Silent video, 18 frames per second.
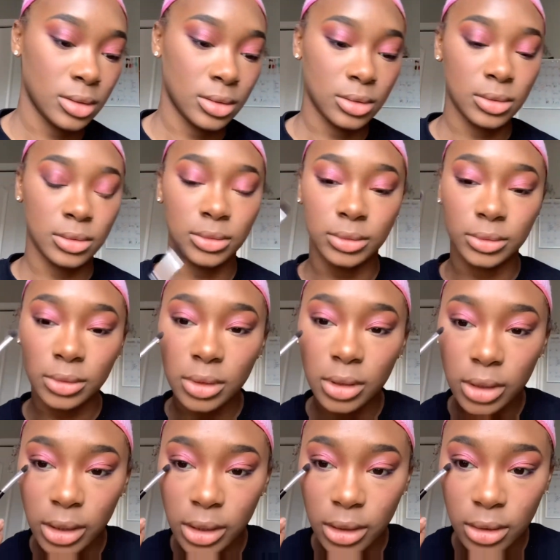Oh, get
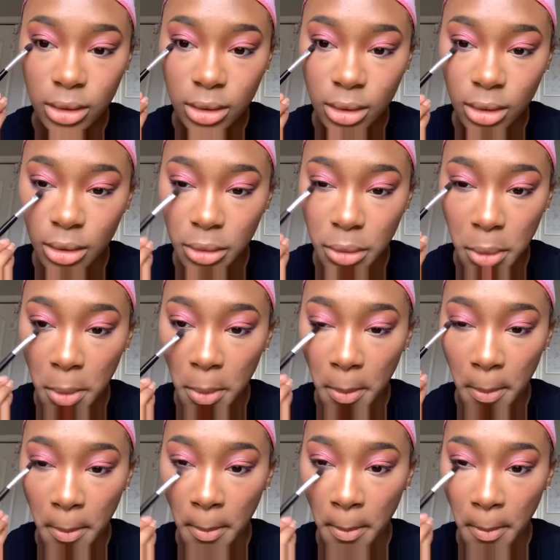it? Ew.
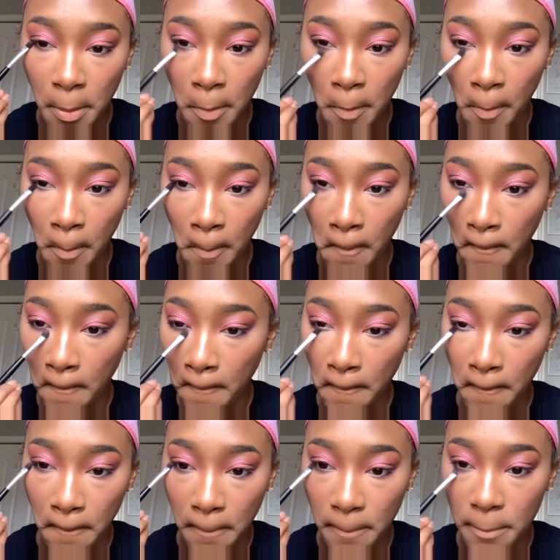
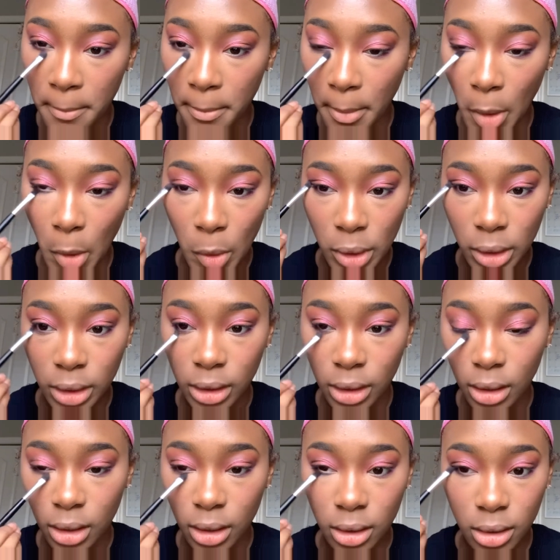Smoke
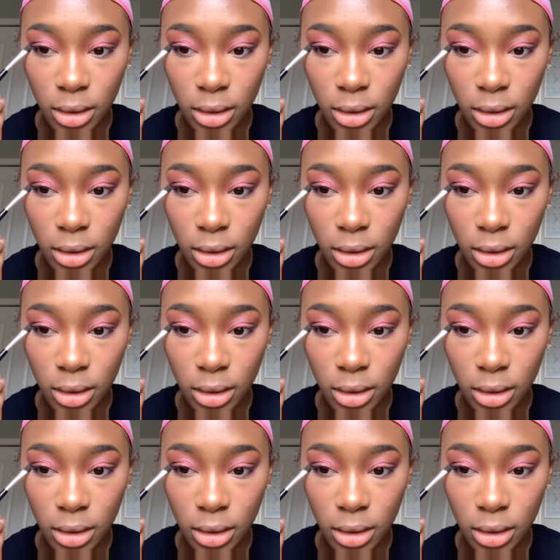it.